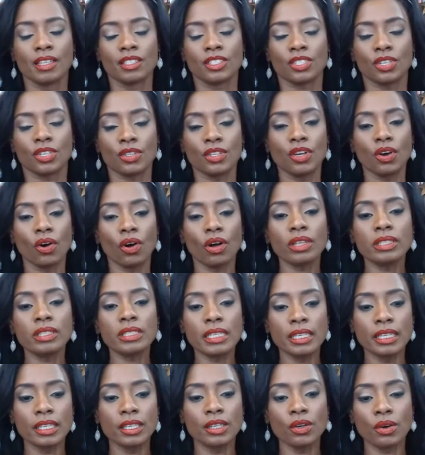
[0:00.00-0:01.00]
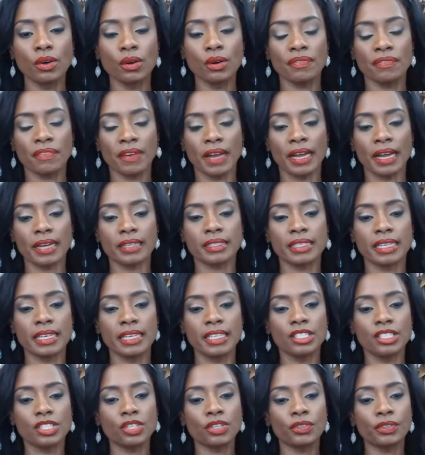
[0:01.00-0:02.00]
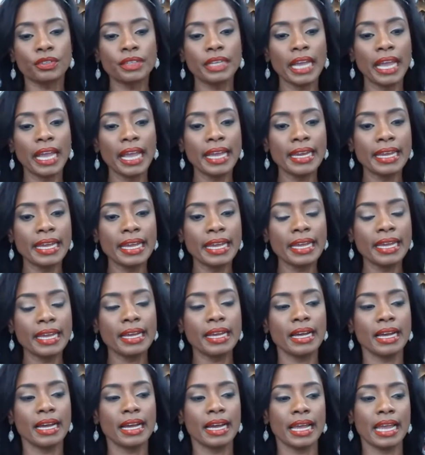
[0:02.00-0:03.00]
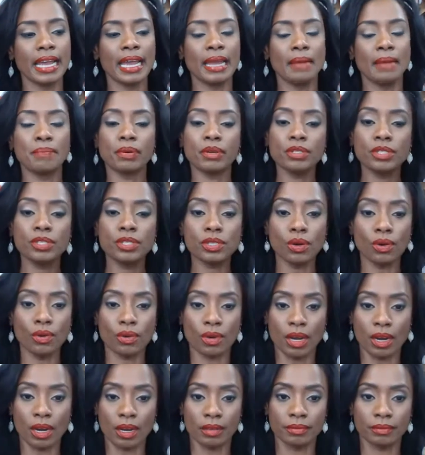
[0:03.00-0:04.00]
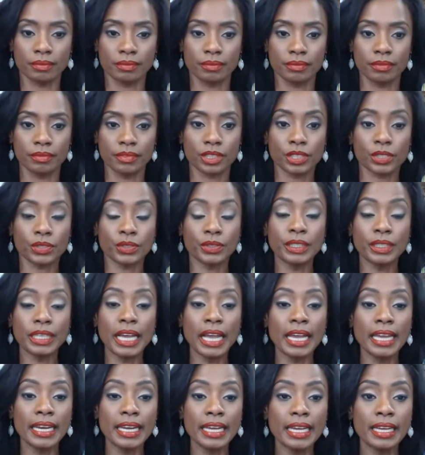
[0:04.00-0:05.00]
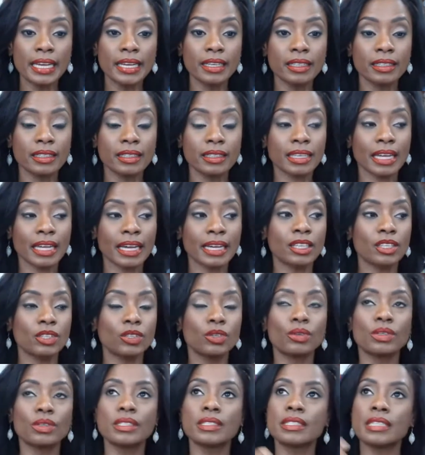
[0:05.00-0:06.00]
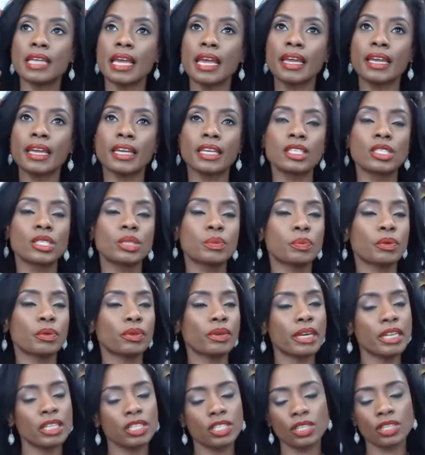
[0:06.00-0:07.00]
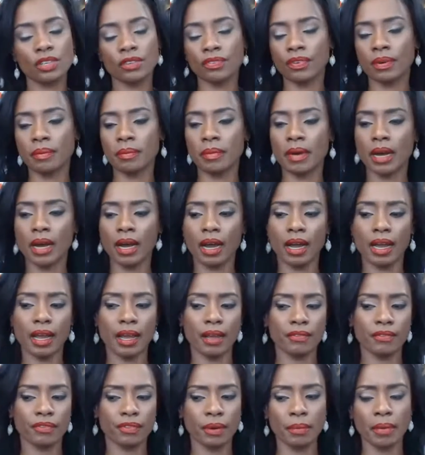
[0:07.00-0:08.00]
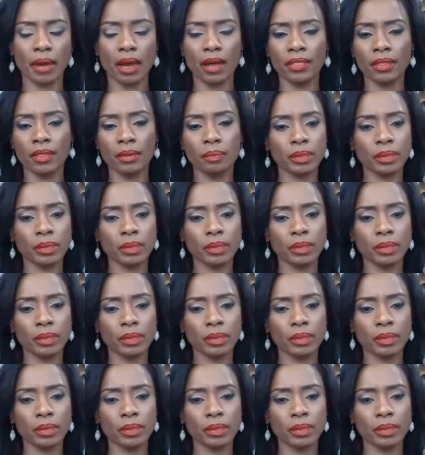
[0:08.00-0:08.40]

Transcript: So the alter ego effect is creating a persona, creating, like, you can take inspiration from other